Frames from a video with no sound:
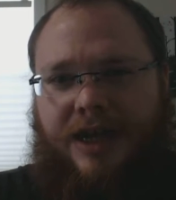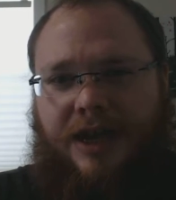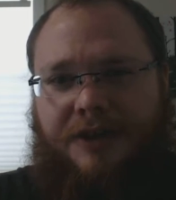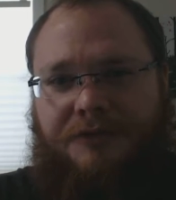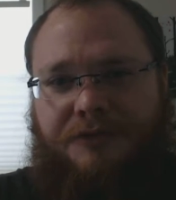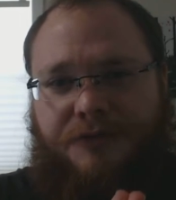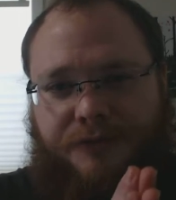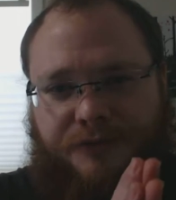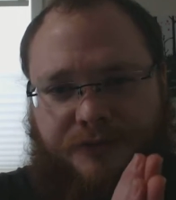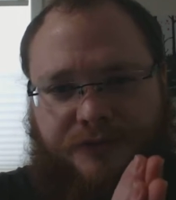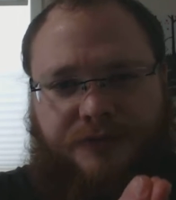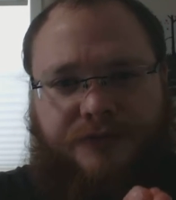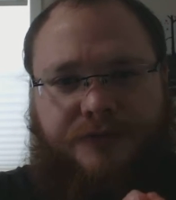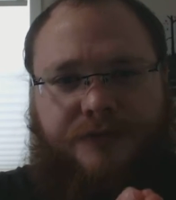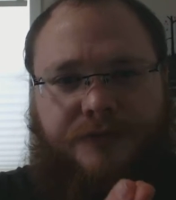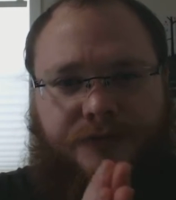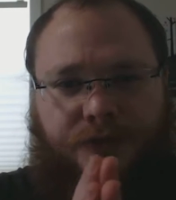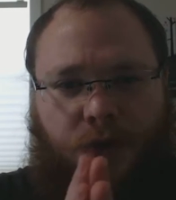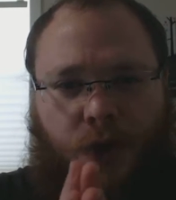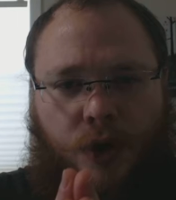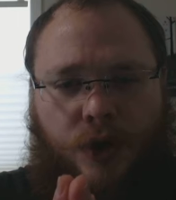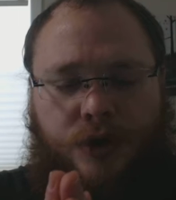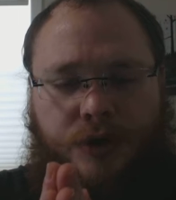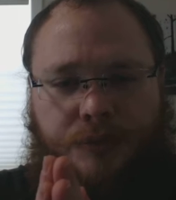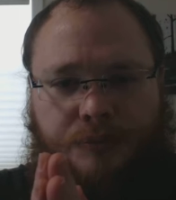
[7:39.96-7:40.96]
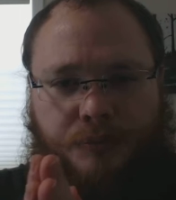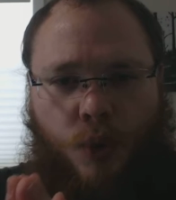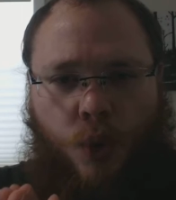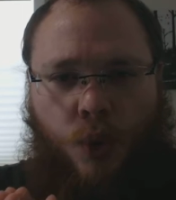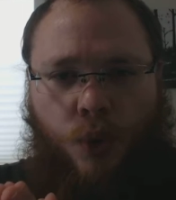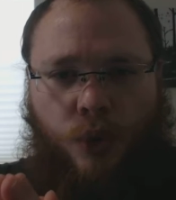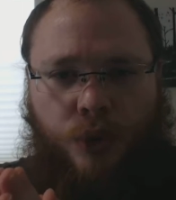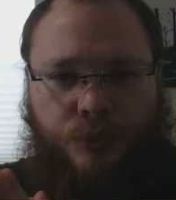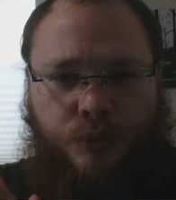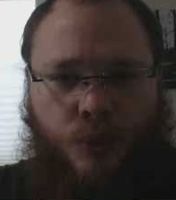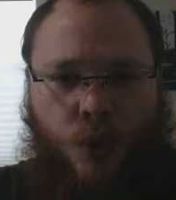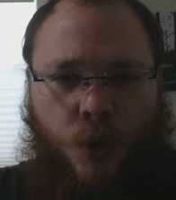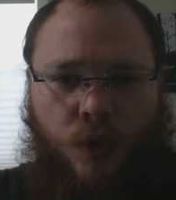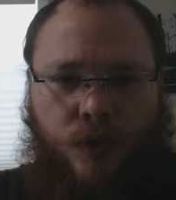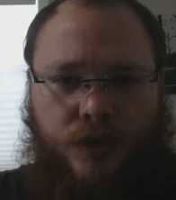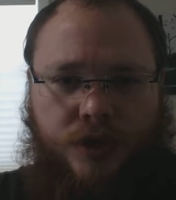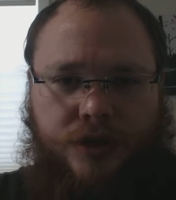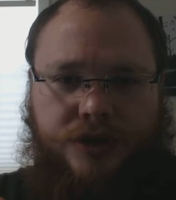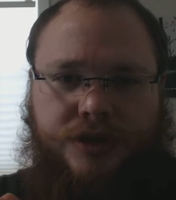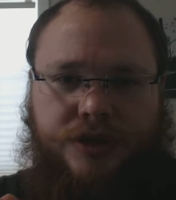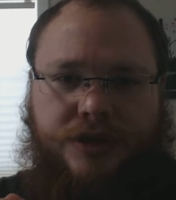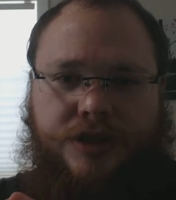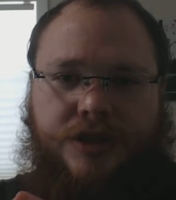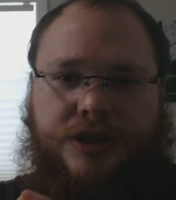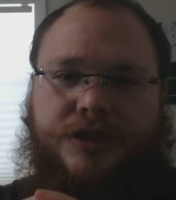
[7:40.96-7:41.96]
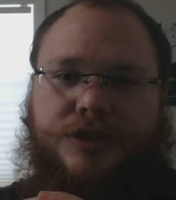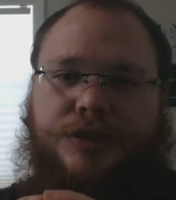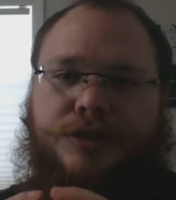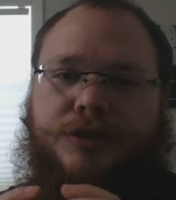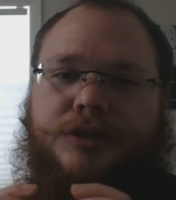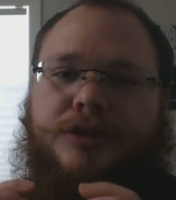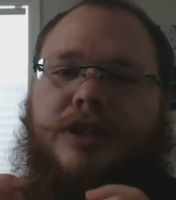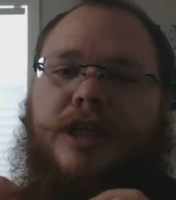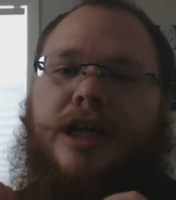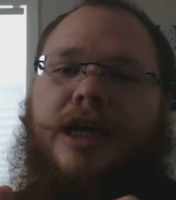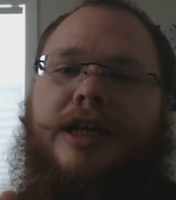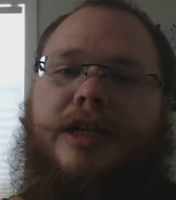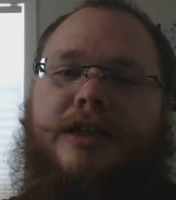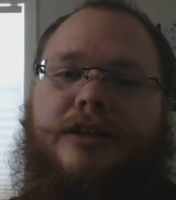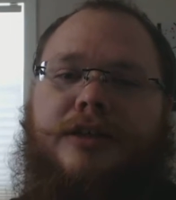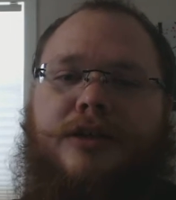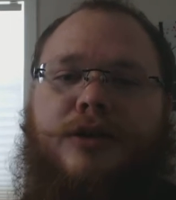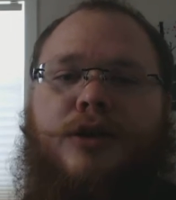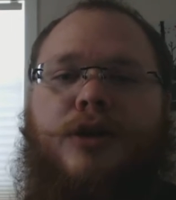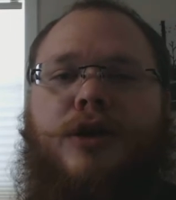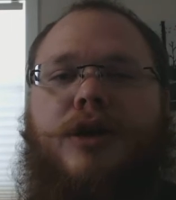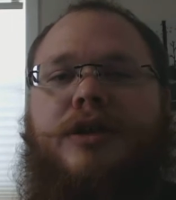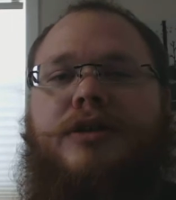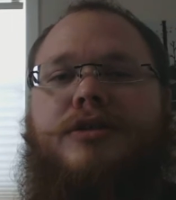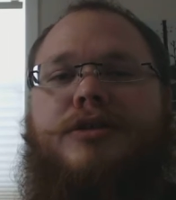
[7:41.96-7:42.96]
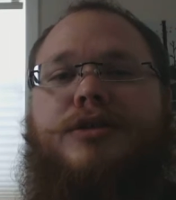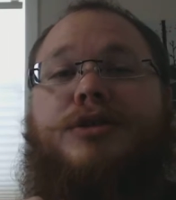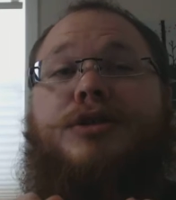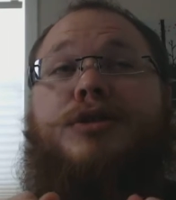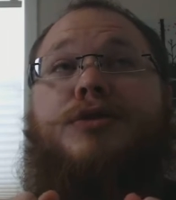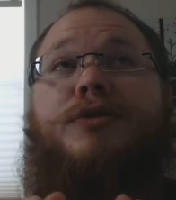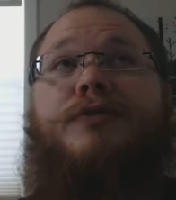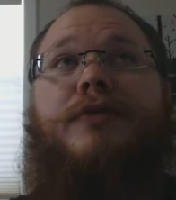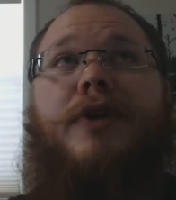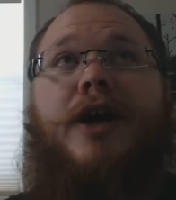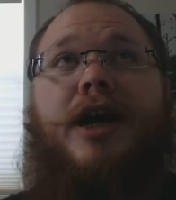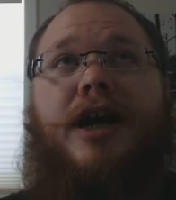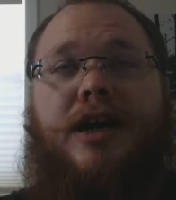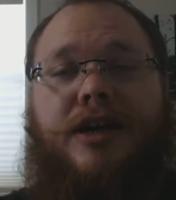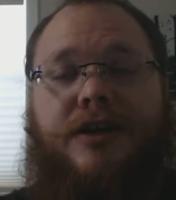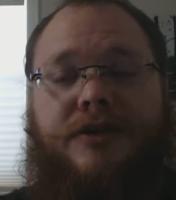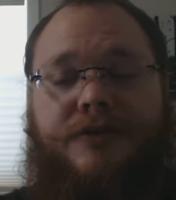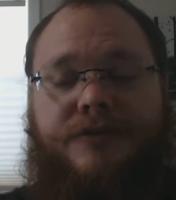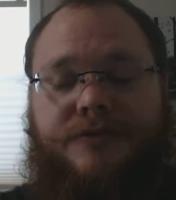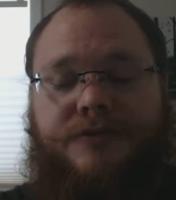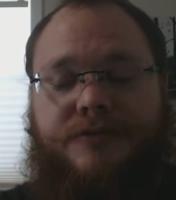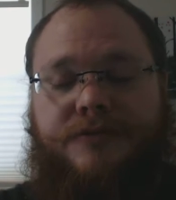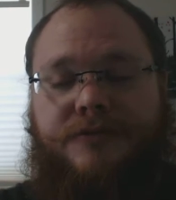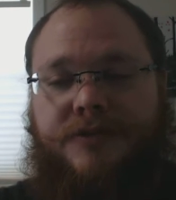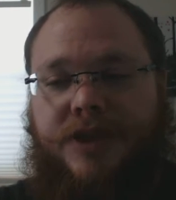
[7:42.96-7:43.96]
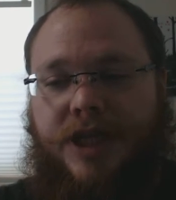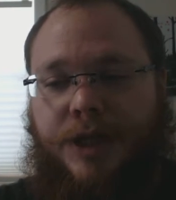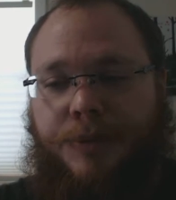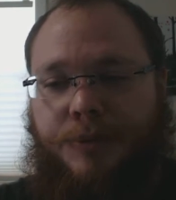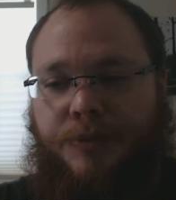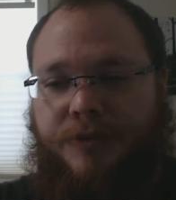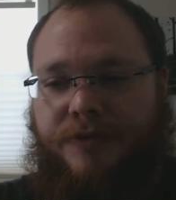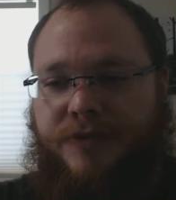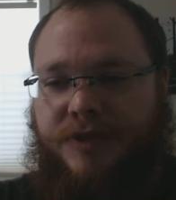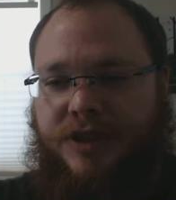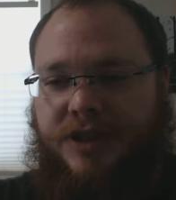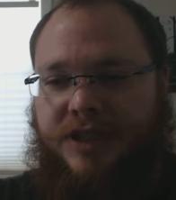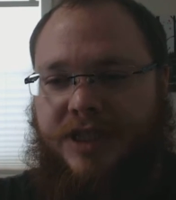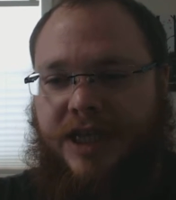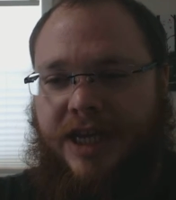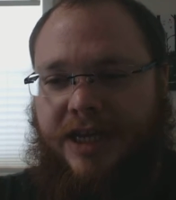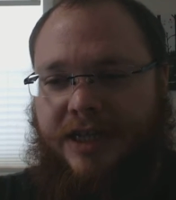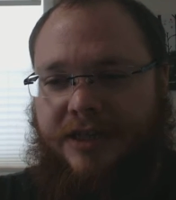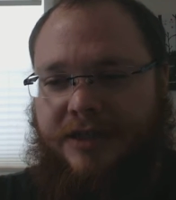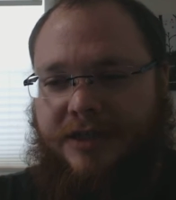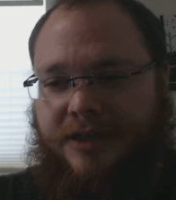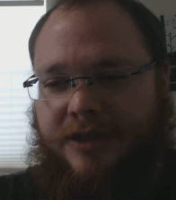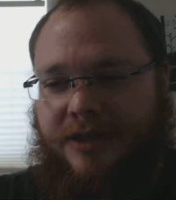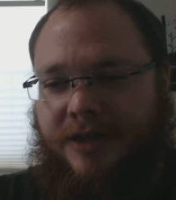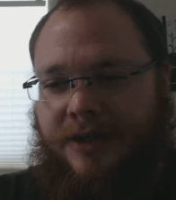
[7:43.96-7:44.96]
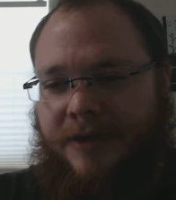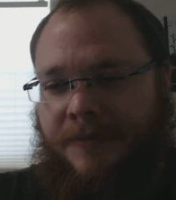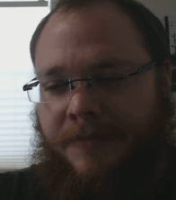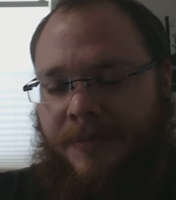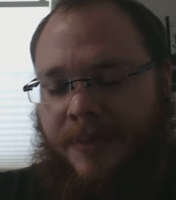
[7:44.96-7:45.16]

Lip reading: I've fallen more and more into this just like, all right, just survive type of state.